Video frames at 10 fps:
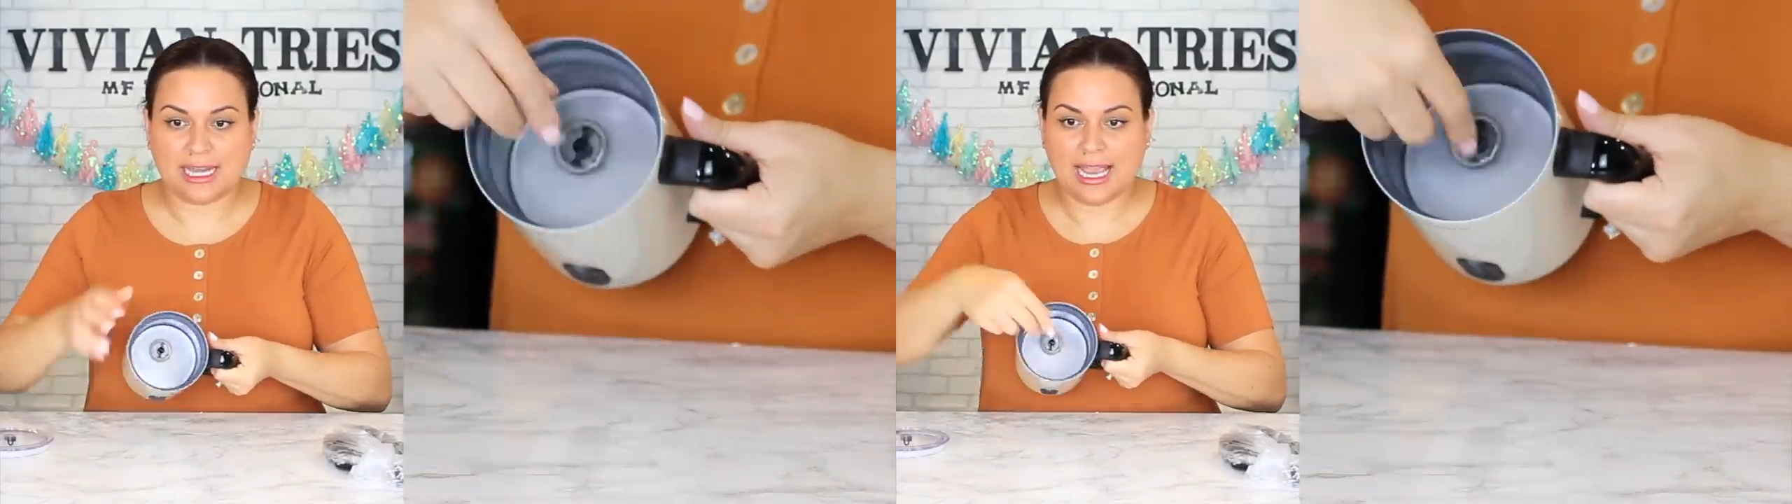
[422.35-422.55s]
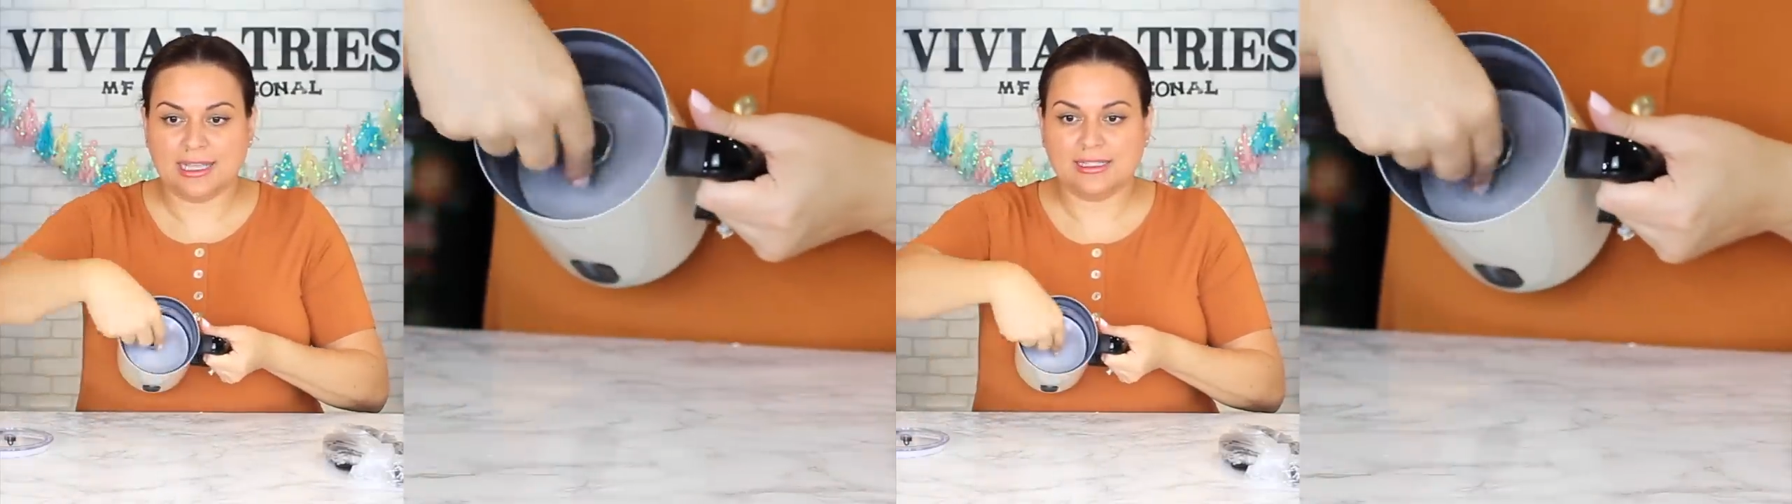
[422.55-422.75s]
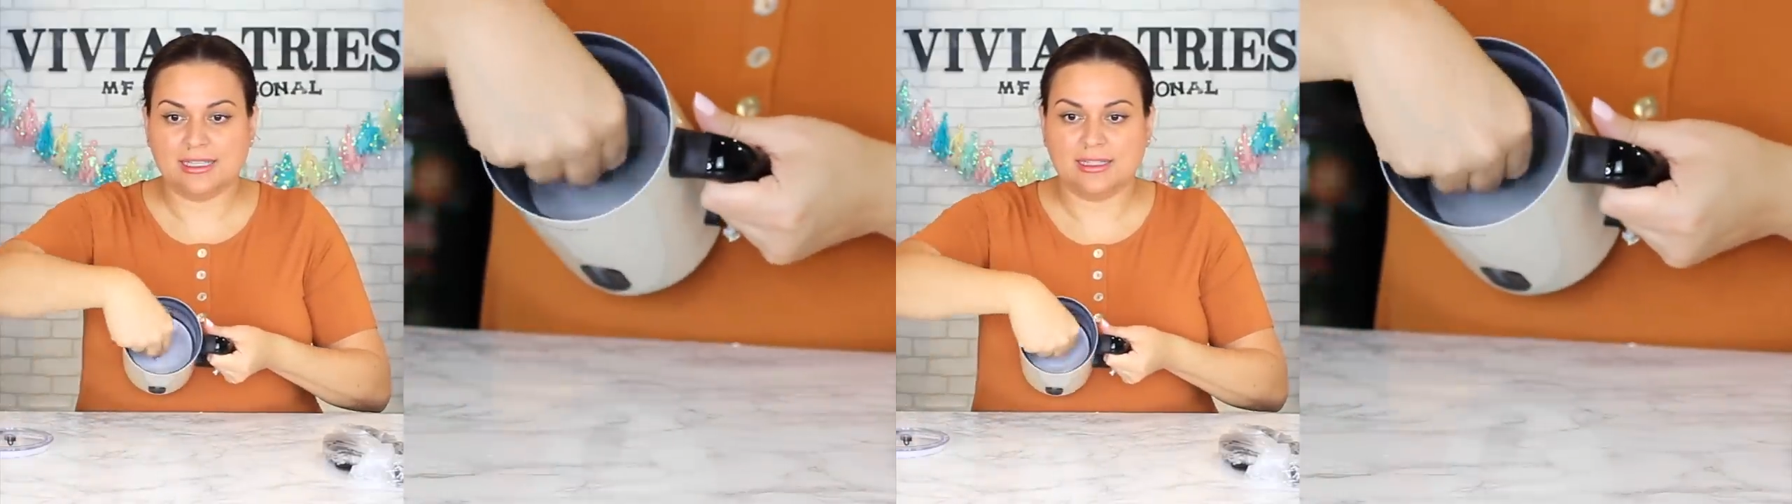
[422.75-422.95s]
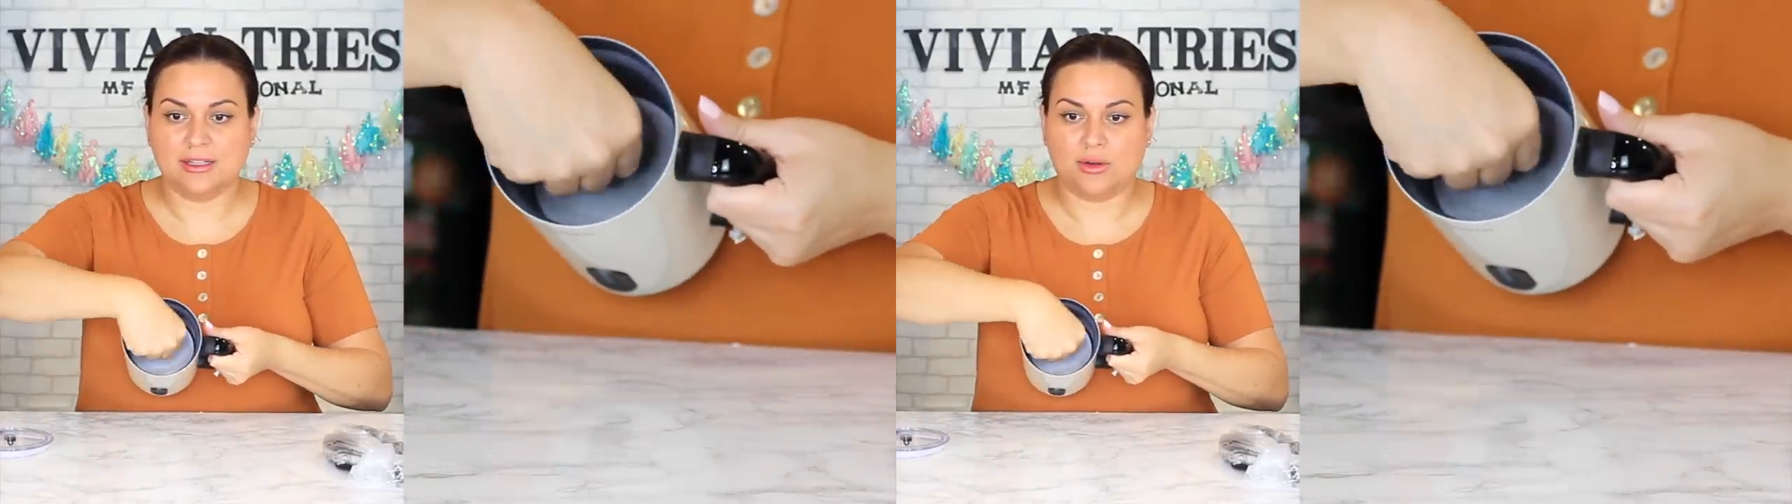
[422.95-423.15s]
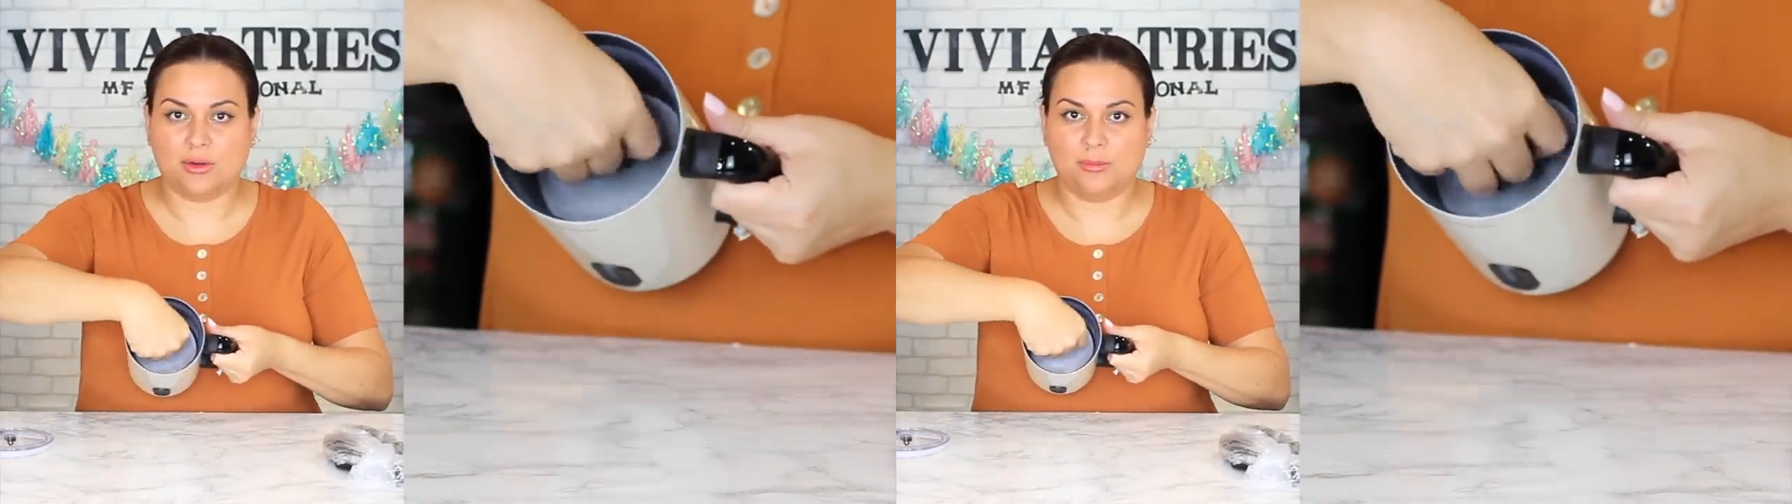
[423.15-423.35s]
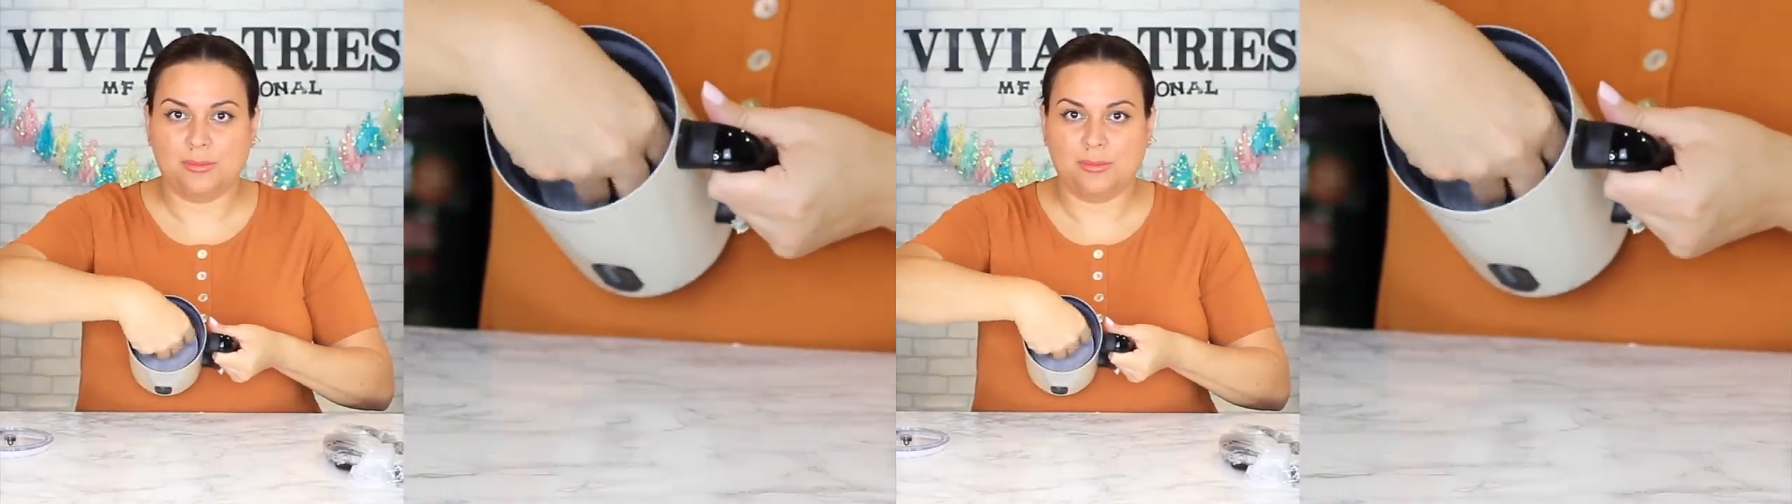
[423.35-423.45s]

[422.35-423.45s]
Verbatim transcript: it has this little